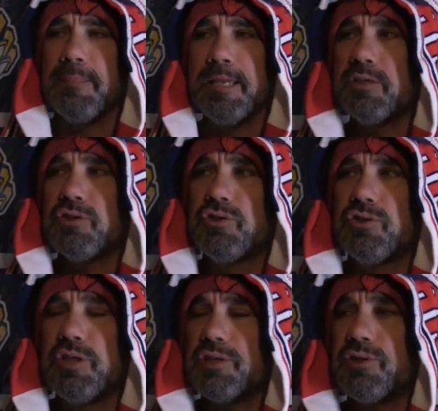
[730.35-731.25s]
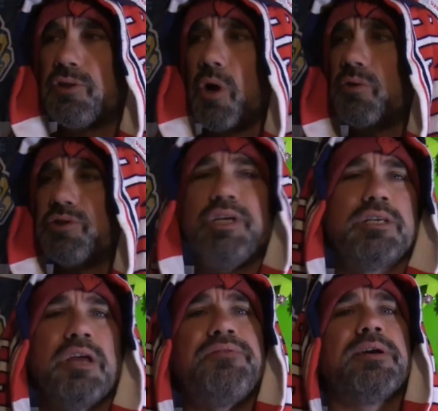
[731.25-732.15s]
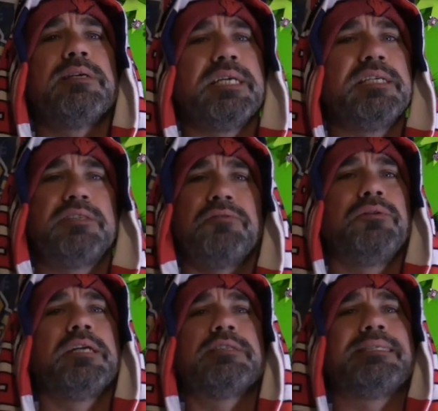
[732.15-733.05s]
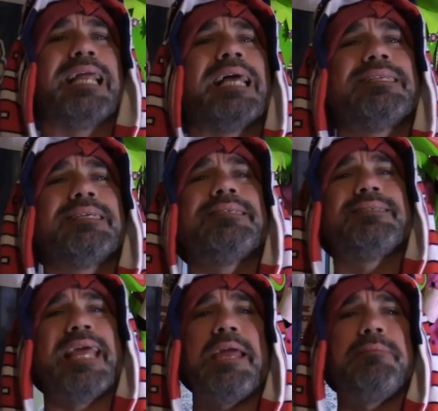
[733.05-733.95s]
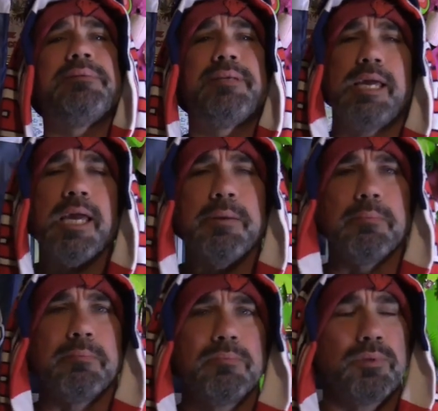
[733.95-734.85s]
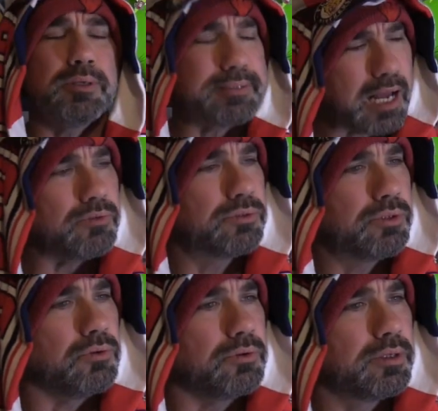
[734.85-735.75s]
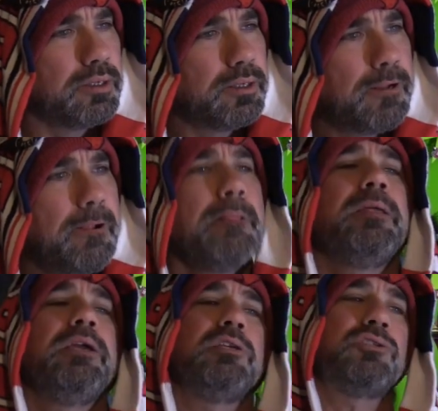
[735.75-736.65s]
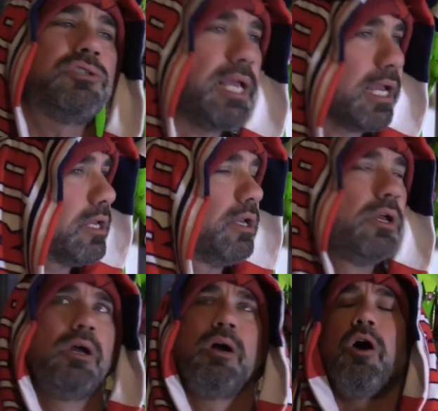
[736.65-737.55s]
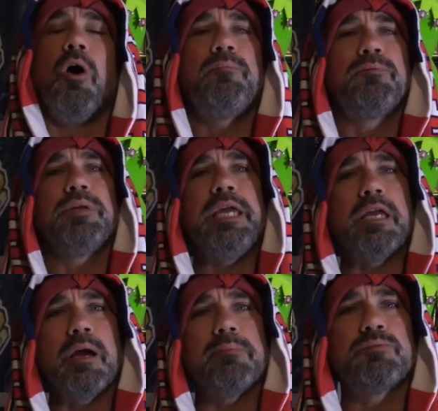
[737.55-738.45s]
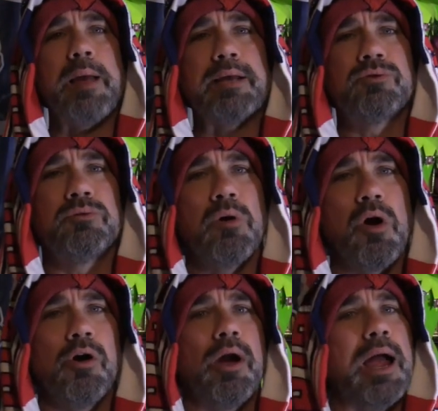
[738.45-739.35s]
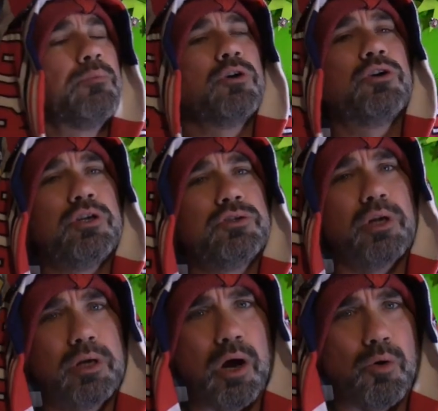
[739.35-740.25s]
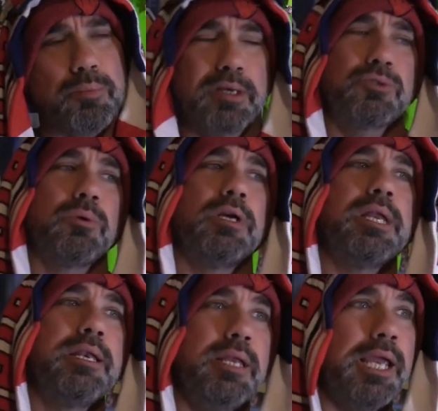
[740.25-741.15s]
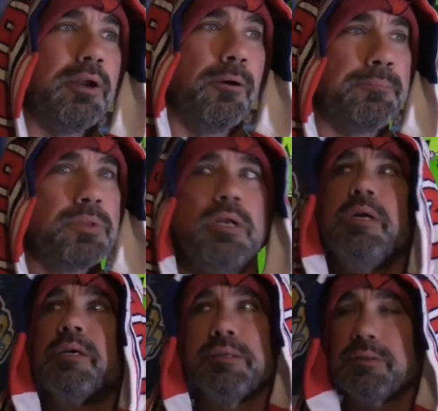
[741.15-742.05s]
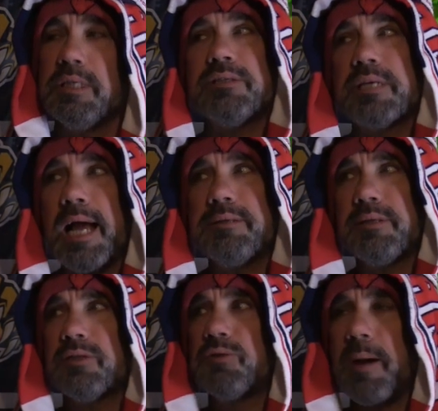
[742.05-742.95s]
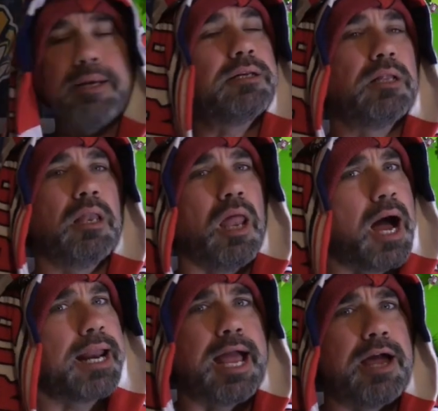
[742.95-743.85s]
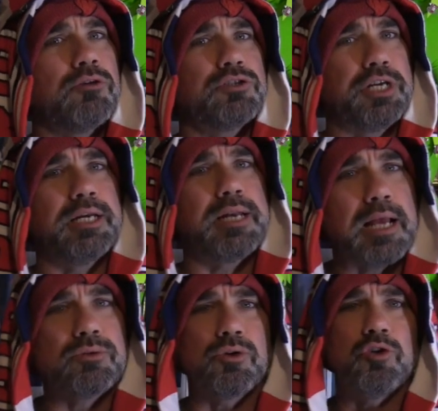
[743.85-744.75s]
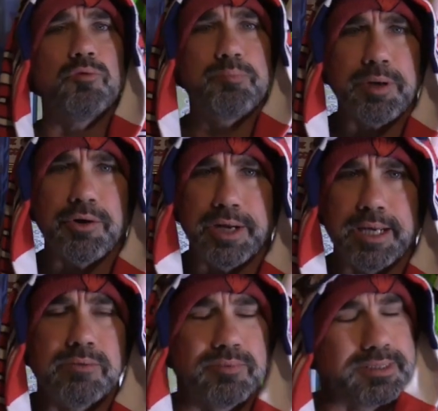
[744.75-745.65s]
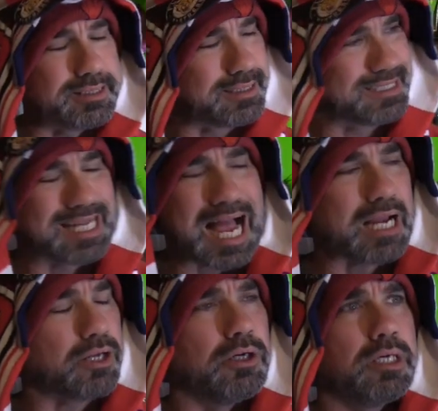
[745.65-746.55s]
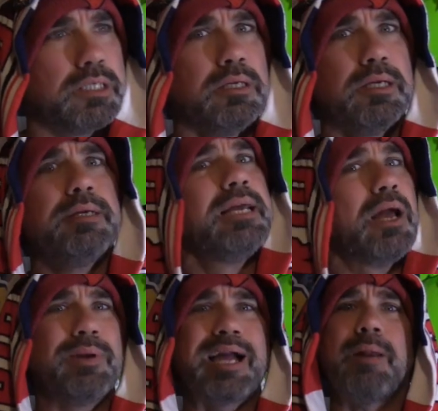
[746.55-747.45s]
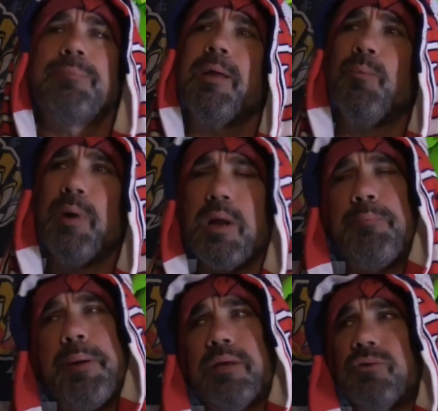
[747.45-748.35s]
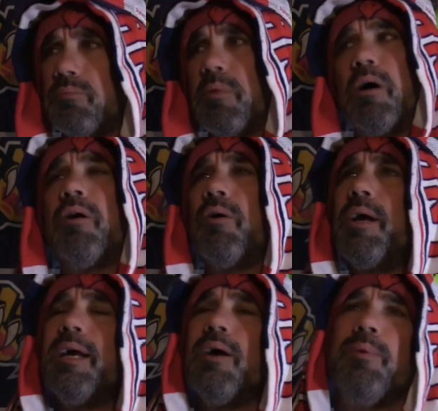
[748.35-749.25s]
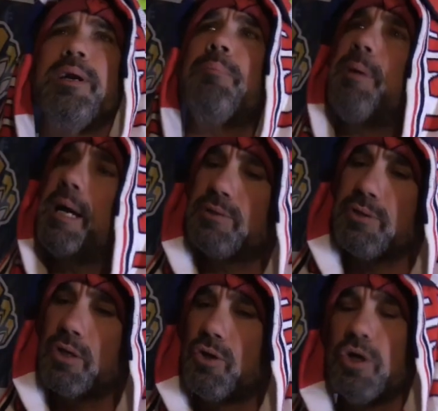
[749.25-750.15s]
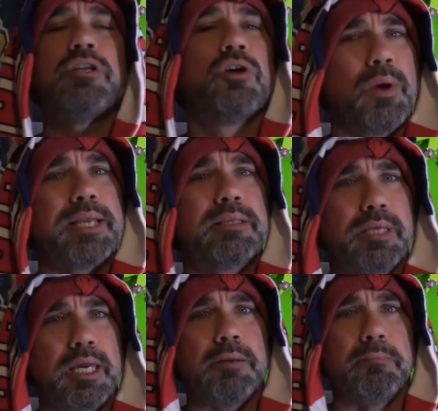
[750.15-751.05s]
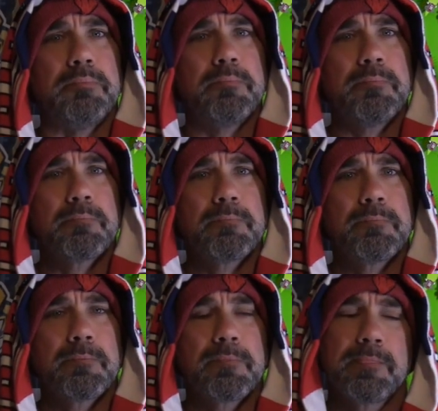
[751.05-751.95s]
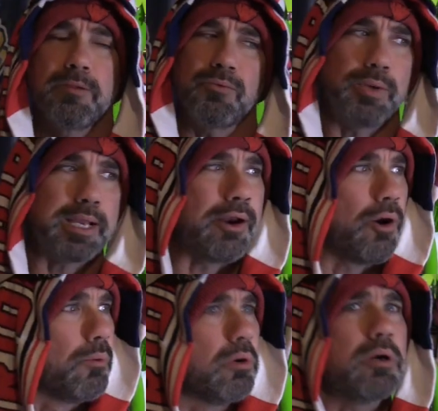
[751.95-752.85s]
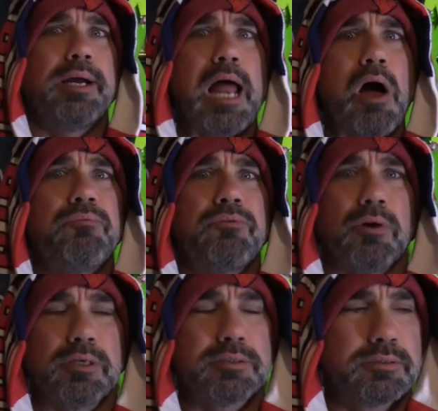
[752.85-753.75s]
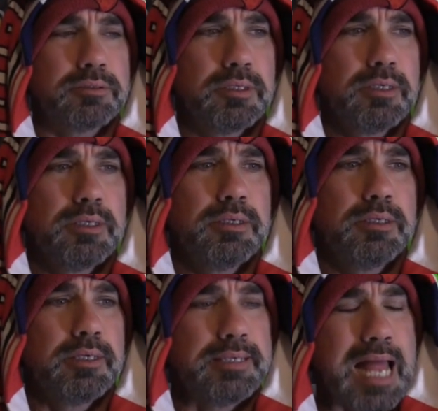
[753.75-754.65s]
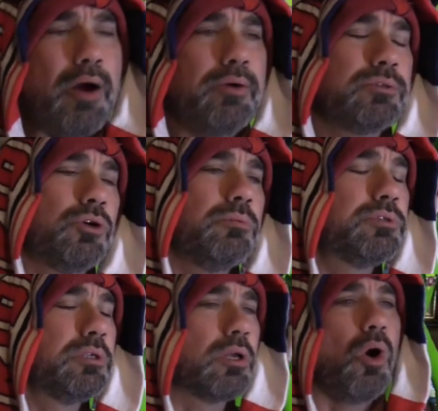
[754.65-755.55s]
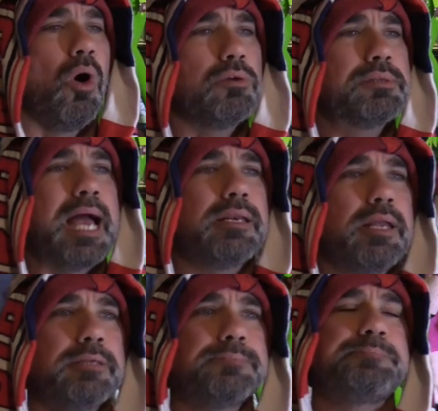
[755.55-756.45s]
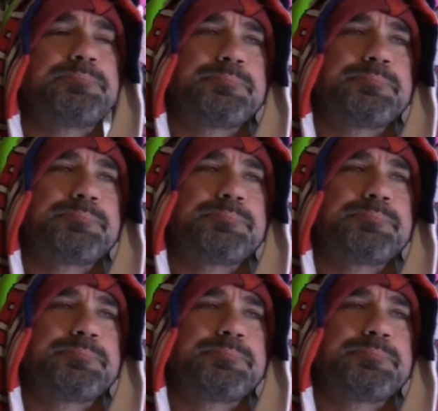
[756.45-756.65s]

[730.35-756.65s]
is just so significantly different. It's not the same team without Duke. He's sick. Hopefully he comes back tomorrow and we're good to go, because we're going to need him, because these guys expended a lot of energy in that third period, which is not good, and we got to play Winnipeg tomorrow, and Winnipeg's a good, quick team. We got to work it out for us. Now, in terms of the goaltending,